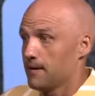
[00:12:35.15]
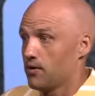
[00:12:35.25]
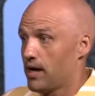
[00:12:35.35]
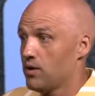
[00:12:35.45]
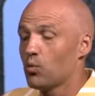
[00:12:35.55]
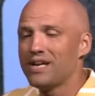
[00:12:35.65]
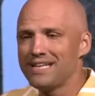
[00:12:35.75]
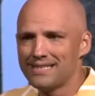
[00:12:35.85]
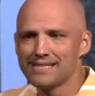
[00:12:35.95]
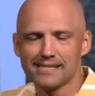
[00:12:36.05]
right, we
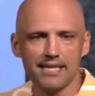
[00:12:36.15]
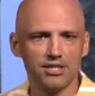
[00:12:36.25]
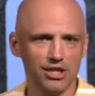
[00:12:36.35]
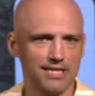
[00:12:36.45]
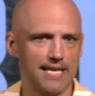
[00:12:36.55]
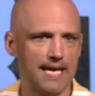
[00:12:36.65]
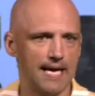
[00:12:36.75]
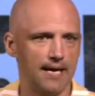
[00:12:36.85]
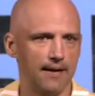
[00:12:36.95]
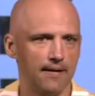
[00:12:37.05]
need this teaching
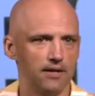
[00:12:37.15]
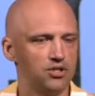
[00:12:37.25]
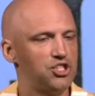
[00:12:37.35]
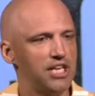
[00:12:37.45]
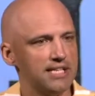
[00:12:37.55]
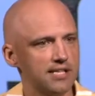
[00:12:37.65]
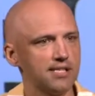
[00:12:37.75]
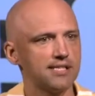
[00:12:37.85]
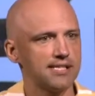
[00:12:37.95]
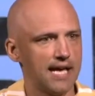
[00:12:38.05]
today. Jesus
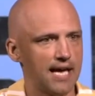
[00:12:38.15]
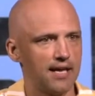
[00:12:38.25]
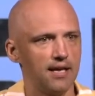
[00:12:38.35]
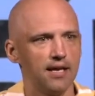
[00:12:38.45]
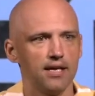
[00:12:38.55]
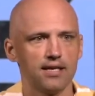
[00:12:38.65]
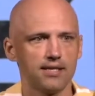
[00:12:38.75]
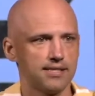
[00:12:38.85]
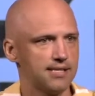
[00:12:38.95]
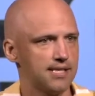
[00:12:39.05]
said,
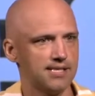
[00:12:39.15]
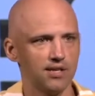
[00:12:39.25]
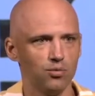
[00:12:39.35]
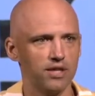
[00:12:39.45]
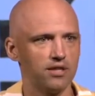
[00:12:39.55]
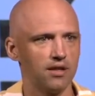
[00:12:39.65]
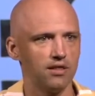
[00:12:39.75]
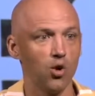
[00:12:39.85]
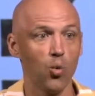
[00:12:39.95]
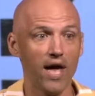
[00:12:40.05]
consistent with
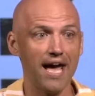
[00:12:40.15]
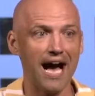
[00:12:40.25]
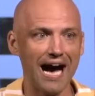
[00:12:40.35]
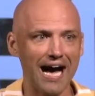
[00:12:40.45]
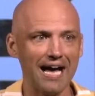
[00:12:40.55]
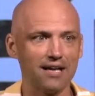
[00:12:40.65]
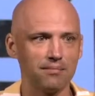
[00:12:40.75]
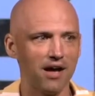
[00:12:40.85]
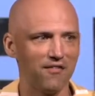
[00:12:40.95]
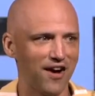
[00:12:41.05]
the way I and
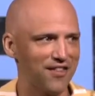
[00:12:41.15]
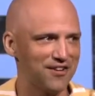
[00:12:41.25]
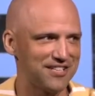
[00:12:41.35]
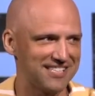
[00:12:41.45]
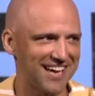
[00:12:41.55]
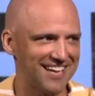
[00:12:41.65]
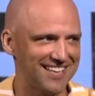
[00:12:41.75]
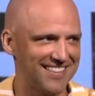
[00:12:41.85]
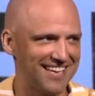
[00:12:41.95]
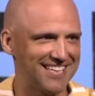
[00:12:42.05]
my Father designed
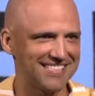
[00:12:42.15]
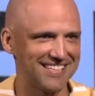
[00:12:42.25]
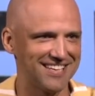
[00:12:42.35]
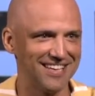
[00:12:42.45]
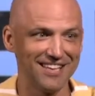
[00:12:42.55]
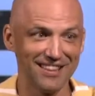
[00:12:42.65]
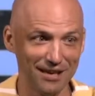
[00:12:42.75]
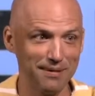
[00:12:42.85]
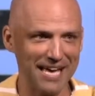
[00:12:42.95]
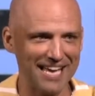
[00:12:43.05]
things in the
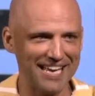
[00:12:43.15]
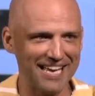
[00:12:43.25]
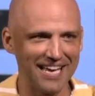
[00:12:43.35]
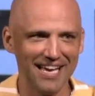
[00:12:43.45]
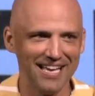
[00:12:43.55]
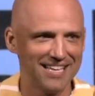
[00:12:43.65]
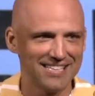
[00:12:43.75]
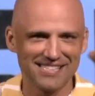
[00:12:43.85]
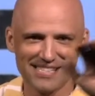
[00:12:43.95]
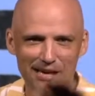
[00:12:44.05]
beginning,
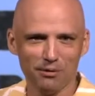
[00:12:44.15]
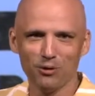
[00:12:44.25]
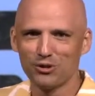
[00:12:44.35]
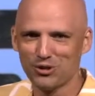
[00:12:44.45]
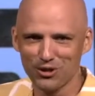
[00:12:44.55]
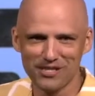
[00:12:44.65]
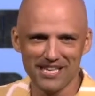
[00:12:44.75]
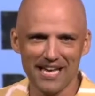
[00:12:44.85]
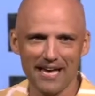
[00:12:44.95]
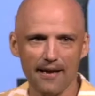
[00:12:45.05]
same holds true
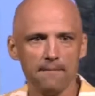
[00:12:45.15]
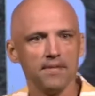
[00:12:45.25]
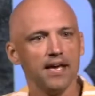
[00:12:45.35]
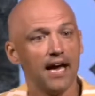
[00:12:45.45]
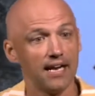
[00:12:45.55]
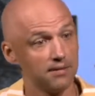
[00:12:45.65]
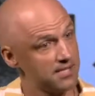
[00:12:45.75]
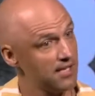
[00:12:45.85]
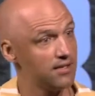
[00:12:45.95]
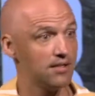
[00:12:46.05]
today, and I'm
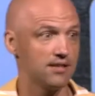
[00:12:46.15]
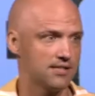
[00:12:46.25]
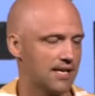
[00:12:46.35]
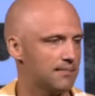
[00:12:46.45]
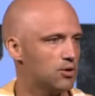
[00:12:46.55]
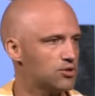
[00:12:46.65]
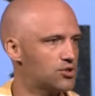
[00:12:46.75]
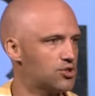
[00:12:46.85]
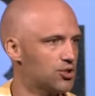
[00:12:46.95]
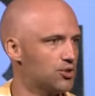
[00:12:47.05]
telling you the same holds
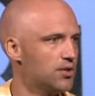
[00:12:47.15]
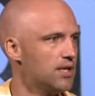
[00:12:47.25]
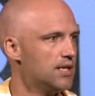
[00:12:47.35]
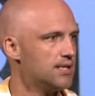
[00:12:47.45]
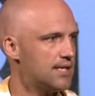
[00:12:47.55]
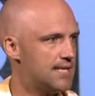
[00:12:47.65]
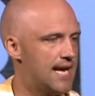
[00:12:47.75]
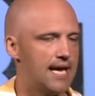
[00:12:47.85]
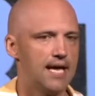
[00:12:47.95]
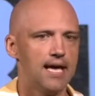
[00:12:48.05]
true
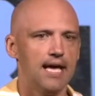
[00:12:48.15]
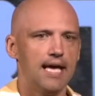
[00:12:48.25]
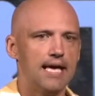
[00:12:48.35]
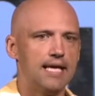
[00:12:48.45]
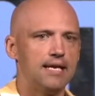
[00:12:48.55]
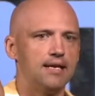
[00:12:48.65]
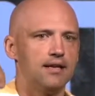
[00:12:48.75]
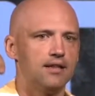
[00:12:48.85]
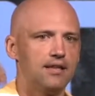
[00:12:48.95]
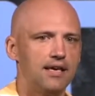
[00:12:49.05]
today. In
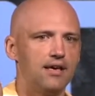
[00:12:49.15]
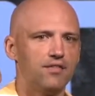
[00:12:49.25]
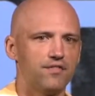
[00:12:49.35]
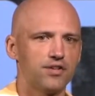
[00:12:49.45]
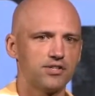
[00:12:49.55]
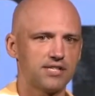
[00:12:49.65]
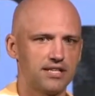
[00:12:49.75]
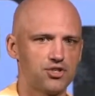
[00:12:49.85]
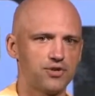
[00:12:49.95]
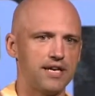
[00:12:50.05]
the first
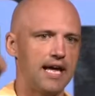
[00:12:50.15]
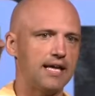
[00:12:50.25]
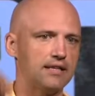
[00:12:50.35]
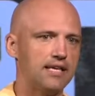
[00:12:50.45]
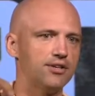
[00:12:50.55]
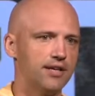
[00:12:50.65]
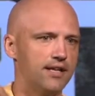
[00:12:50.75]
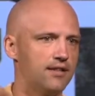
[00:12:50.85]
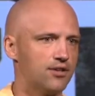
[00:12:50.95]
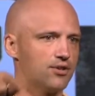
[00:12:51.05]
century, a leader
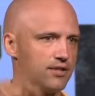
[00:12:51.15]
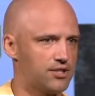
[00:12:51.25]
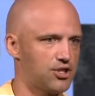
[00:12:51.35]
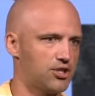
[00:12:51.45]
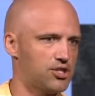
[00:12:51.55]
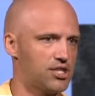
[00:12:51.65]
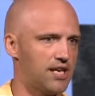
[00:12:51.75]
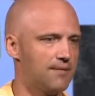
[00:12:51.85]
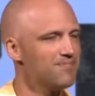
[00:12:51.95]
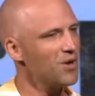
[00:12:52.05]
in the early church
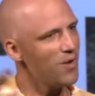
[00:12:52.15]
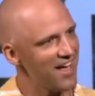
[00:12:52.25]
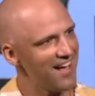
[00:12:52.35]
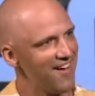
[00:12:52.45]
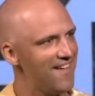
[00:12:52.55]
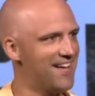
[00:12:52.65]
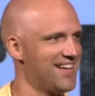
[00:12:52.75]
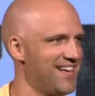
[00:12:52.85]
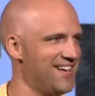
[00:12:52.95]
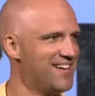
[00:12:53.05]
said,
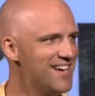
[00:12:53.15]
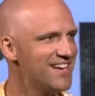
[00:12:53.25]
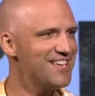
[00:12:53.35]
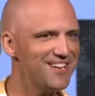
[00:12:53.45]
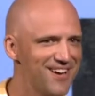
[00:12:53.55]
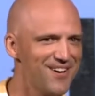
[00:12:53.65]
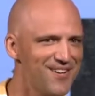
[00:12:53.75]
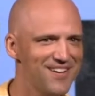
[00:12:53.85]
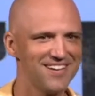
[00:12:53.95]
well, you know,